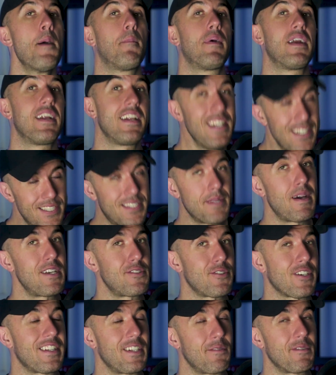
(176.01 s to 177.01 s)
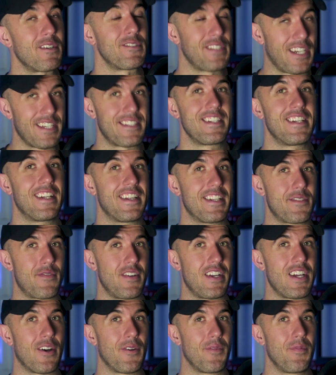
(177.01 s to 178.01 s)
but it is the metric that we are testing in this
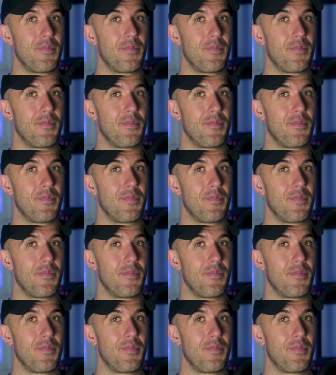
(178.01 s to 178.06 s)
video.